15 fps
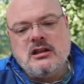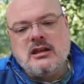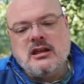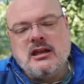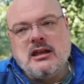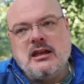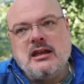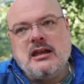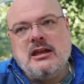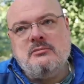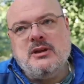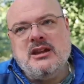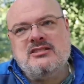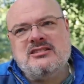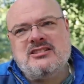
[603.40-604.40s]
it
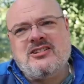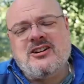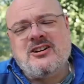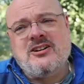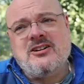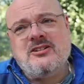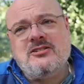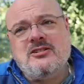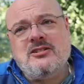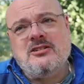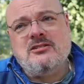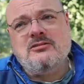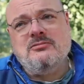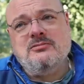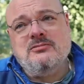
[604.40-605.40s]
makes it
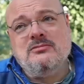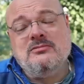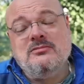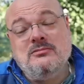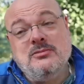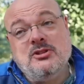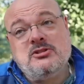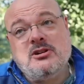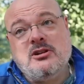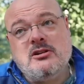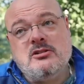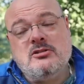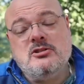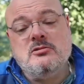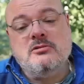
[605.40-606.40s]
harder, much
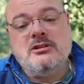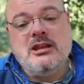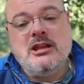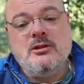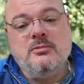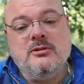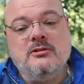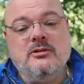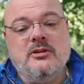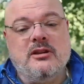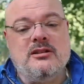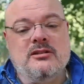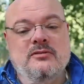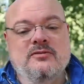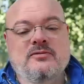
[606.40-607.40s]
harder to enable the
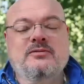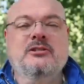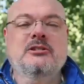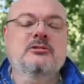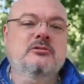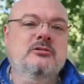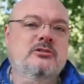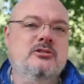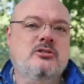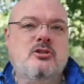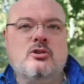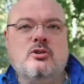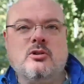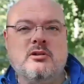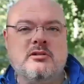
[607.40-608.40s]
kind of fluid
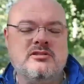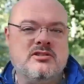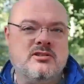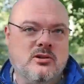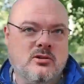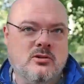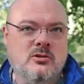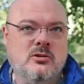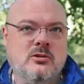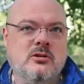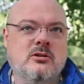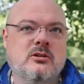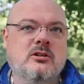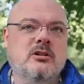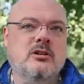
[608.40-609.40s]

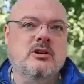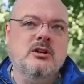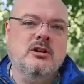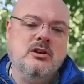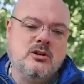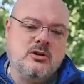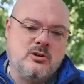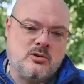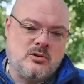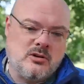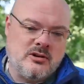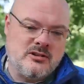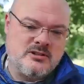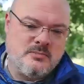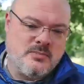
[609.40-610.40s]
cross-org,
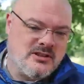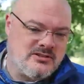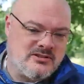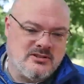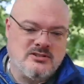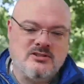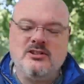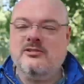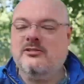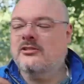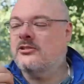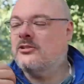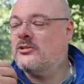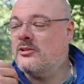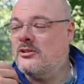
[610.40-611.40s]
cross-business unit,
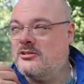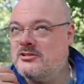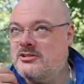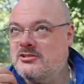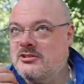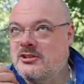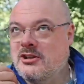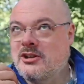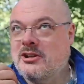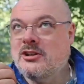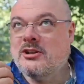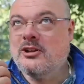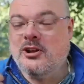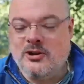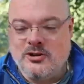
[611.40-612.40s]

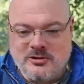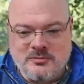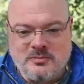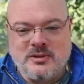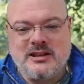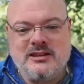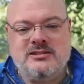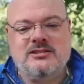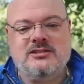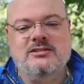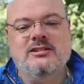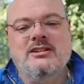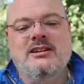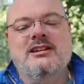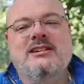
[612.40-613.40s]
cross-code base
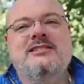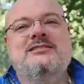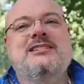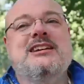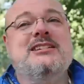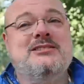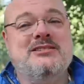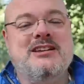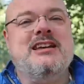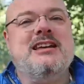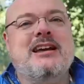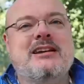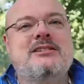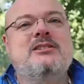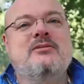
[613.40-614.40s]
day-to-day
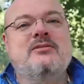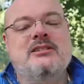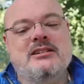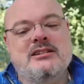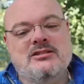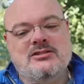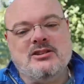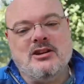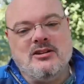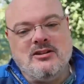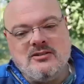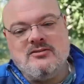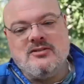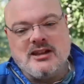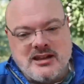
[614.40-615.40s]
activities
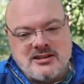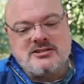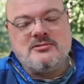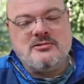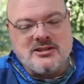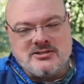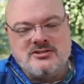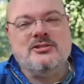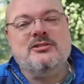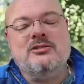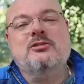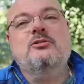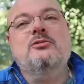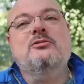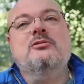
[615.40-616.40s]
of SRE is done
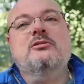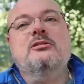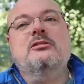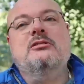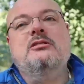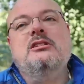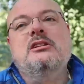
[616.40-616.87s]
in Google,